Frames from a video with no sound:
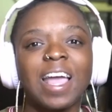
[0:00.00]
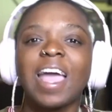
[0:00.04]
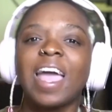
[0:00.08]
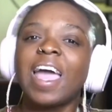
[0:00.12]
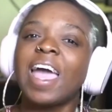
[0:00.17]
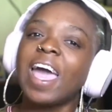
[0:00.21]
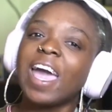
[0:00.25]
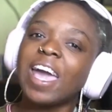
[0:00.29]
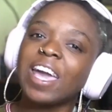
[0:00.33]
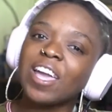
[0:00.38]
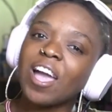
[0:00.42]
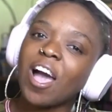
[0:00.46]

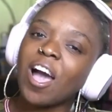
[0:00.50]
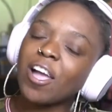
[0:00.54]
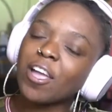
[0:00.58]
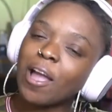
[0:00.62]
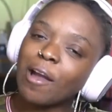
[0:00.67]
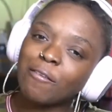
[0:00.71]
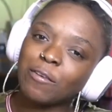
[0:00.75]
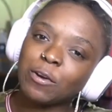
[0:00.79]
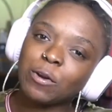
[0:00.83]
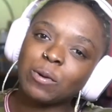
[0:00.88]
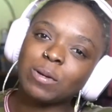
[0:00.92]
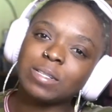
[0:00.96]
Hey, y'all. Y'all
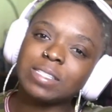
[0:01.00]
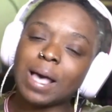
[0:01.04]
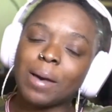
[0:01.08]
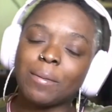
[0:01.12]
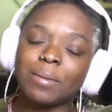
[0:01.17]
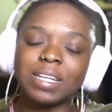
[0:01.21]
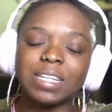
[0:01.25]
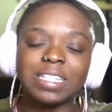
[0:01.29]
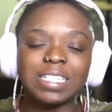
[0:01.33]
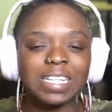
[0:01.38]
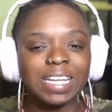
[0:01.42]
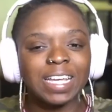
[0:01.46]
already know what time
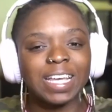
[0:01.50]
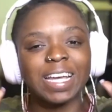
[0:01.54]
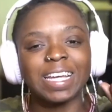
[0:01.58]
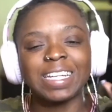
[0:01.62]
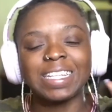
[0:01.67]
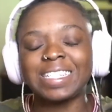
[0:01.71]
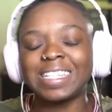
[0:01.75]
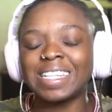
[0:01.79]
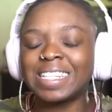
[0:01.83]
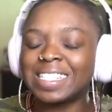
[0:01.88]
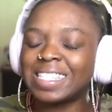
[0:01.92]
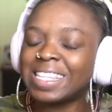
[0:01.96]
it is. Sheek here,
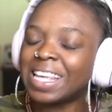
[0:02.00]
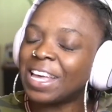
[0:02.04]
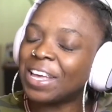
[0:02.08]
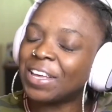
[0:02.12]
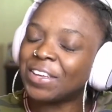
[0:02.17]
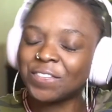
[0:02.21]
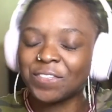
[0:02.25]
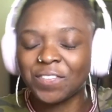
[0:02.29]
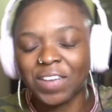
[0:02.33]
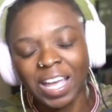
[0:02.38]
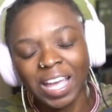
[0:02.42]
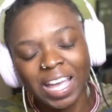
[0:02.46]
Sheek
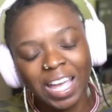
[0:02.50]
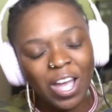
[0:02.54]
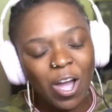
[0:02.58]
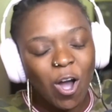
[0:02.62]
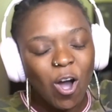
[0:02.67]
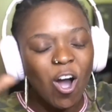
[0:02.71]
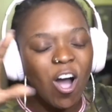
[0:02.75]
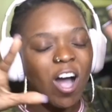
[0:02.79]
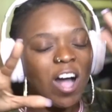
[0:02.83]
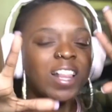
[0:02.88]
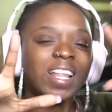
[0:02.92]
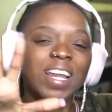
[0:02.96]
TV.
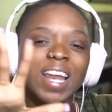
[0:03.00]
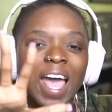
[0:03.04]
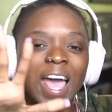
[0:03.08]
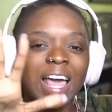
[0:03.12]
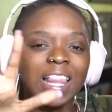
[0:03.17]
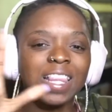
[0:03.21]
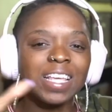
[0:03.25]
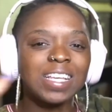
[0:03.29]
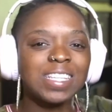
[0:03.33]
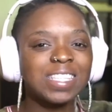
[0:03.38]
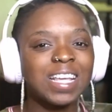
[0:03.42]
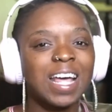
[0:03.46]
All of that.
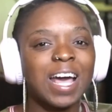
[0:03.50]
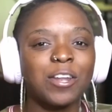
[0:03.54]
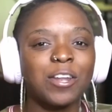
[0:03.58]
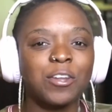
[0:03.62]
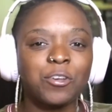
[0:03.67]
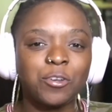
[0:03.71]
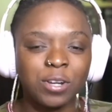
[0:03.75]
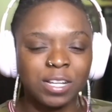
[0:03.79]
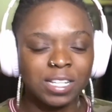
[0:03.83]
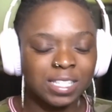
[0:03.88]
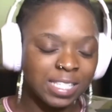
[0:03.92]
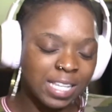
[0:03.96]
Listen, I know
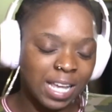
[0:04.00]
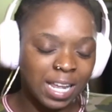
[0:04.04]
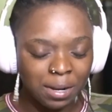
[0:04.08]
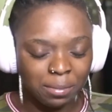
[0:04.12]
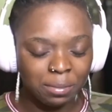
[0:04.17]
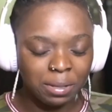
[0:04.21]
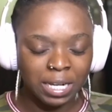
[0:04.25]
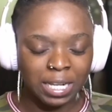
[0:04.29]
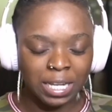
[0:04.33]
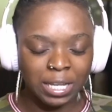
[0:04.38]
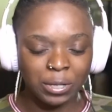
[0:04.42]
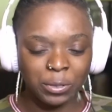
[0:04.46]
the setup
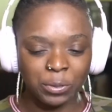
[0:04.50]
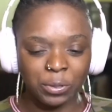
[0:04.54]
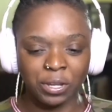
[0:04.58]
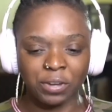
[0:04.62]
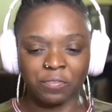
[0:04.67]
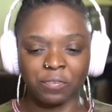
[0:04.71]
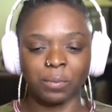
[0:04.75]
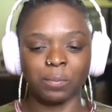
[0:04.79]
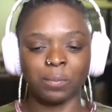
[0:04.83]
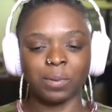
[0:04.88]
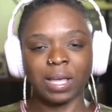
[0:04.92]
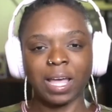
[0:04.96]
look a little
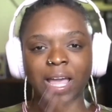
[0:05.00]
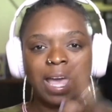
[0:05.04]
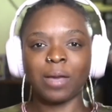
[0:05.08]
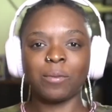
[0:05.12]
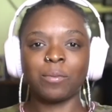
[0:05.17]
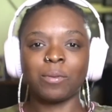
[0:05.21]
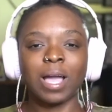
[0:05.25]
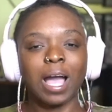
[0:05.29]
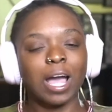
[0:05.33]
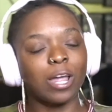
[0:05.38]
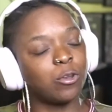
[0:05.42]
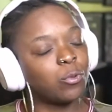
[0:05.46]
different, but hey, we
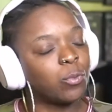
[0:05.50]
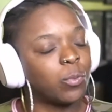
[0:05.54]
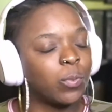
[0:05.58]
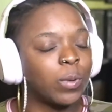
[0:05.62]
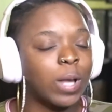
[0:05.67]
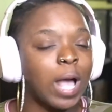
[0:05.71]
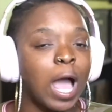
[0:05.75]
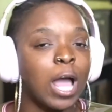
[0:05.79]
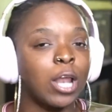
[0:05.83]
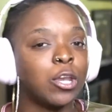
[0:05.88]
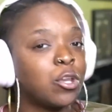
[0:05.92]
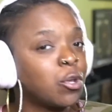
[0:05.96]
got to do what we
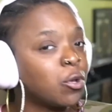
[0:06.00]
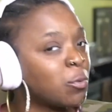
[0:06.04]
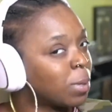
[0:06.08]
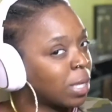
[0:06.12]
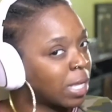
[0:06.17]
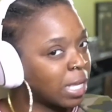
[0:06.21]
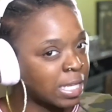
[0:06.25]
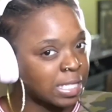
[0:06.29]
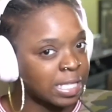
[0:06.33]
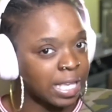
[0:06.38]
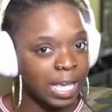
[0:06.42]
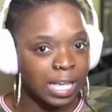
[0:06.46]
got to do
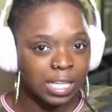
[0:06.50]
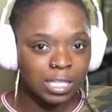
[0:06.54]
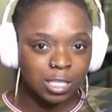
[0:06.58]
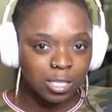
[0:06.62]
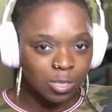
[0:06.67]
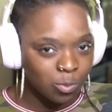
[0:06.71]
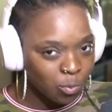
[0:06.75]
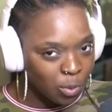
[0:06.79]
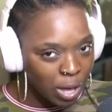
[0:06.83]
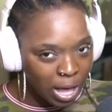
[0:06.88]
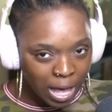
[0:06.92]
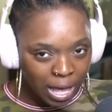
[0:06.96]
because guess
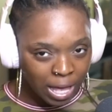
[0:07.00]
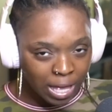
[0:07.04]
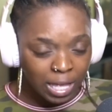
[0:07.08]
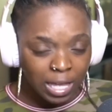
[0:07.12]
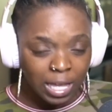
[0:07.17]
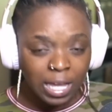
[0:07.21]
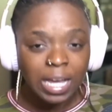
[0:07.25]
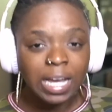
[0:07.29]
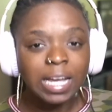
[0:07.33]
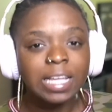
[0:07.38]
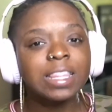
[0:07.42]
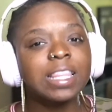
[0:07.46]
what?
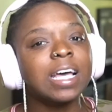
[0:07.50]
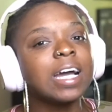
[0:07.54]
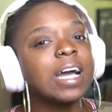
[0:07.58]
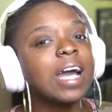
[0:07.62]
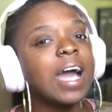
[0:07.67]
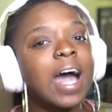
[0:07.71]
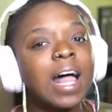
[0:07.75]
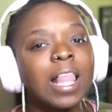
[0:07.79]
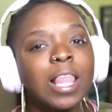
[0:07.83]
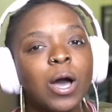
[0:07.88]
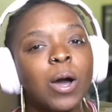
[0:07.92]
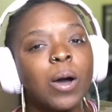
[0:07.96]
The
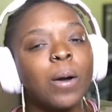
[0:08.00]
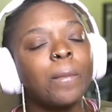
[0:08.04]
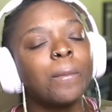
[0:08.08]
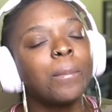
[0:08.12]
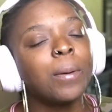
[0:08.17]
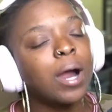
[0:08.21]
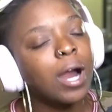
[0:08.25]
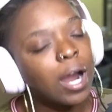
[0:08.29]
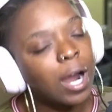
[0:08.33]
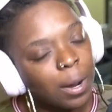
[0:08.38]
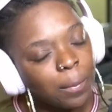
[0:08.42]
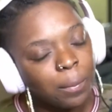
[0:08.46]
Color of
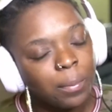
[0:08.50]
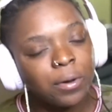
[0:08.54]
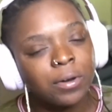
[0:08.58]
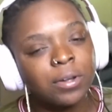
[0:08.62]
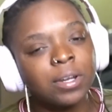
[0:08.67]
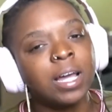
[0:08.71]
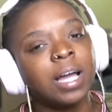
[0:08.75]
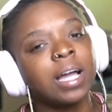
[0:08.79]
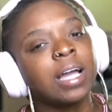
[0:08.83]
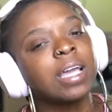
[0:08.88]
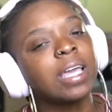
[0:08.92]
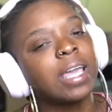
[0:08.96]
Purple
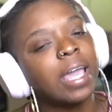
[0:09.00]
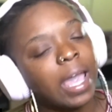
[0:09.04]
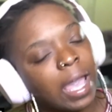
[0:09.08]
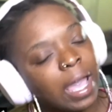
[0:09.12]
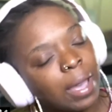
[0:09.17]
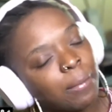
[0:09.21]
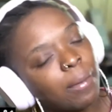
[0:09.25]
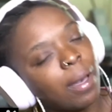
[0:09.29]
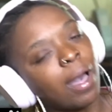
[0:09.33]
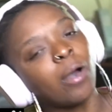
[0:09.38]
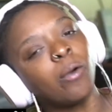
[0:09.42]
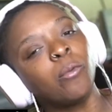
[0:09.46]
done
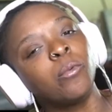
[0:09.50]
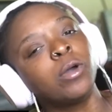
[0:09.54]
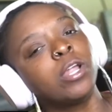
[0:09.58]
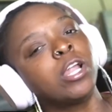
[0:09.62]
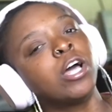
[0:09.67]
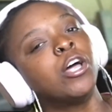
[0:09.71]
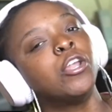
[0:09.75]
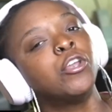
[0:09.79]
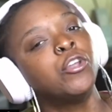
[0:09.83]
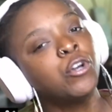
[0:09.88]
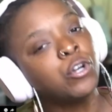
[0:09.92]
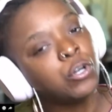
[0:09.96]
came out with a
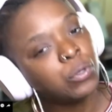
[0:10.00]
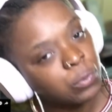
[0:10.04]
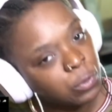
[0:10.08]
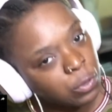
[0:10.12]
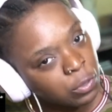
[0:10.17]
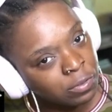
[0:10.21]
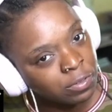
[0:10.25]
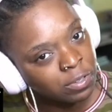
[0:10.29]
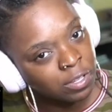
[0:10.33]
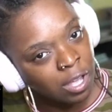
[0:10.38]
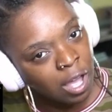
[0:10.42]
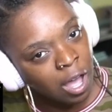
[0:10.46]
new
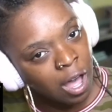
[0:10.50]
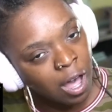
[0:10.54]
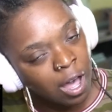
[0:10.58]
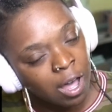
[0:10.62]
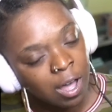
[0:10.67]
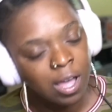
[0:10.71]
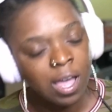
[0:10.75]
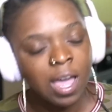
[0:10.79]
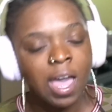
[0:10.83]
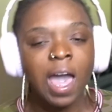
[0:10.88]
movie, y'all.